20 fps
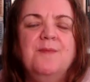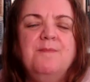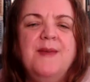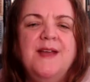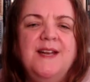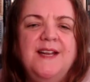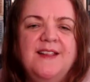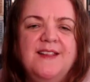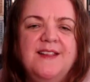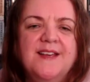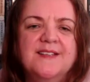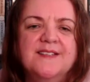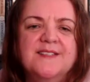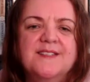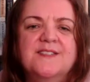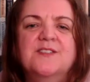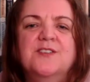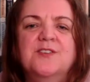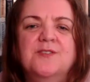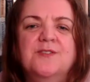many
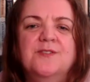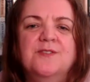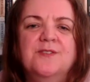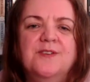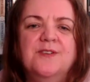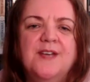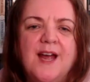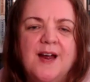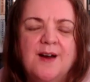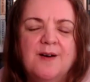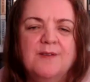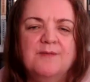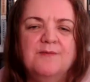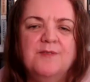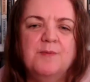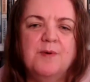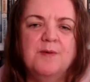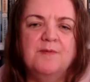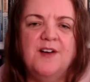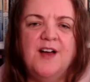thanks to Karen
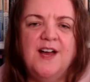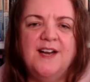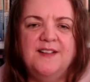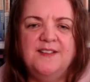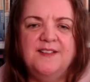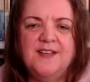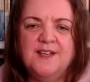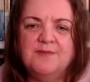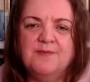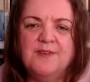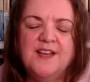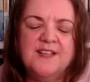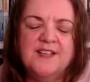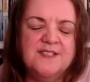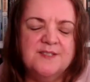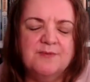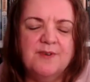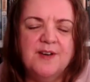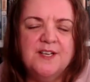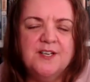for providing the
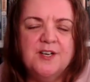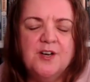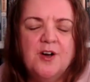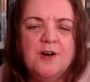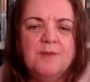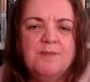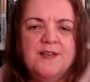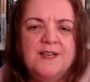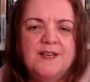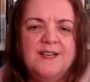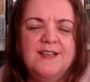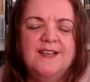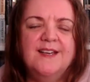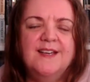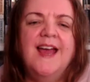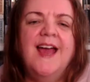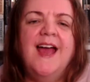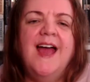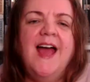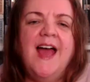advanced reader copy.
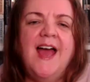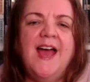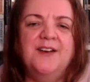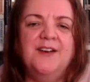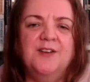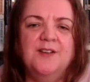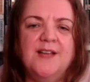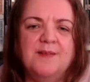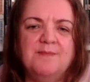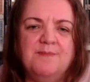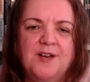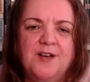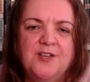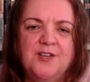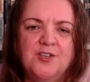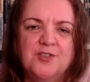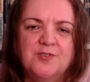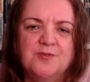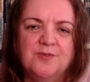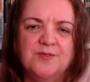And I'll add my
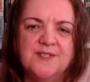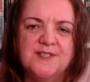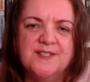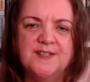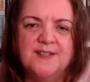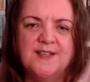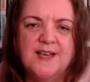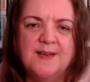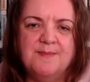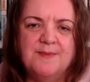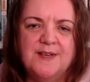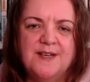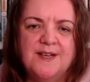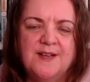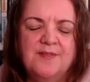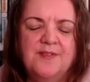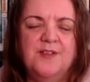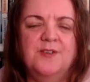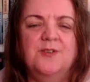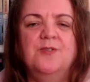usual
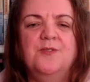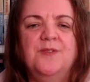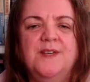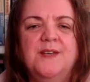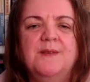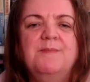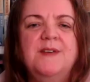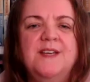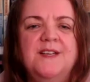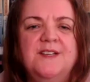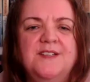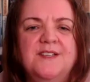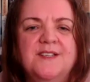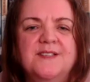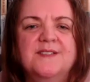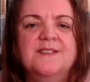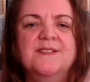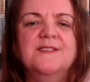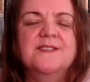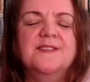disclaimer that all the
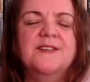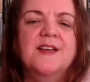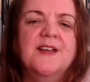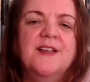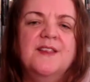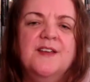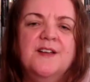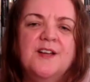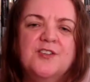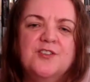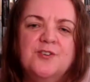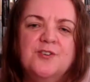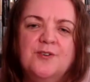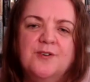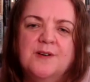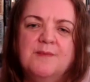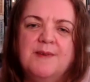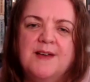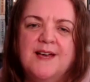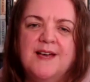opinions that I
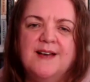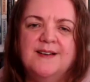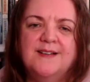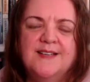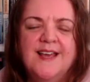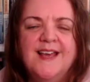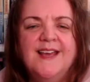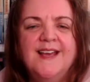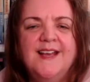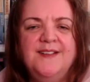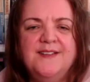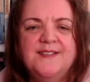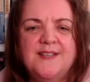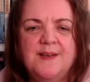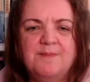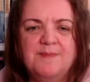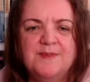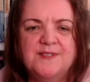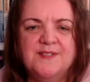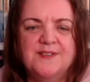talk about in this
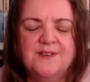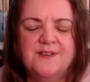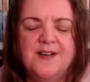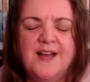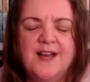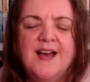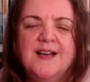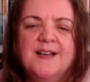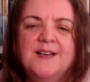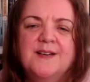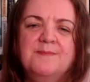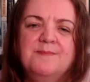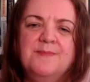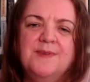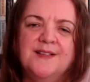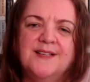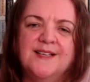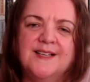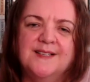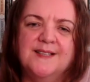episode are
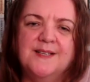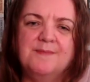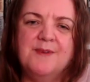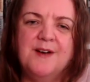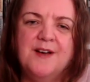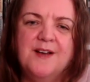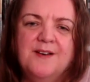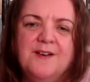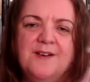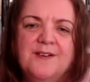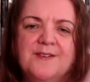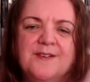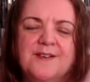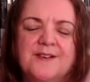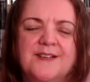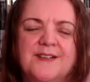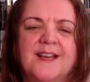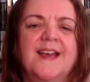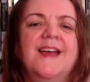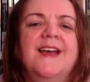completely my
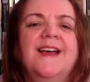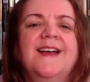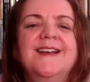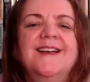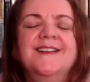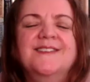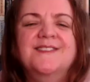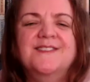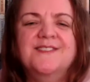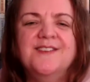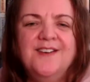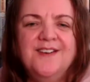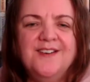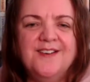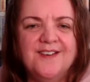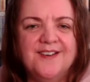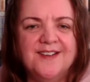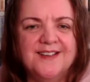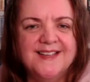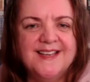own.
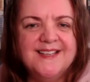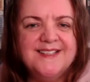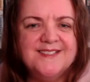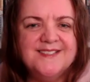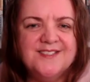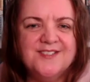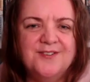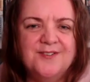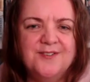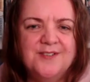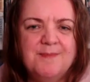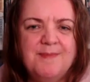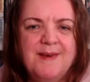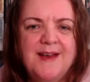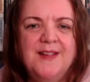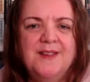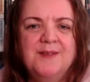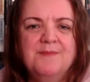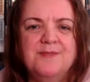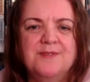So let's talk
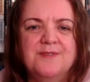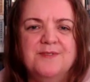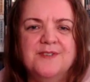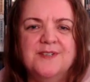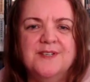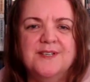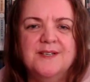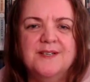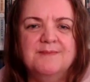about the book.